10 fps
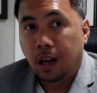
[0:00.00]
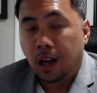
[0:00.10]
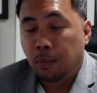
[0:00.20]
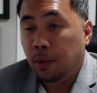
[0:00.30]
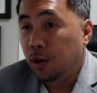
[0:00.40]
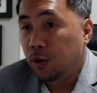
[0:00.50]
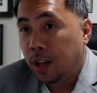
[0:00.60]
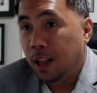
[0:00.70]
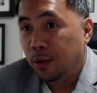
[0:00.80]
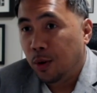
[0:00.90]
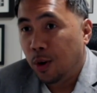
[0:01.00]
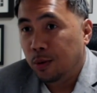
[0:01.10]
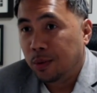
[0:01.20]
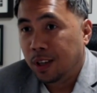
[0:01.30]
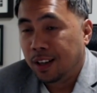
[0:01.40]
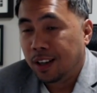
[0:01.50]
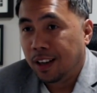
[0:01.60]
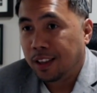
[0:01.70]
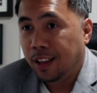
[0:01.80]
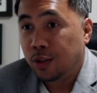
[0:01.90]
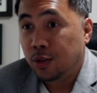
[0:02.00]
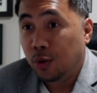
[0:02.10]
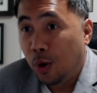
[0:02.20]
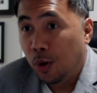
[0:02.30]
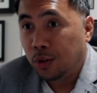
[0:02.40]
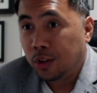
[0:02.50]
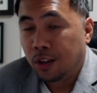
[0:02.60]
million home that you own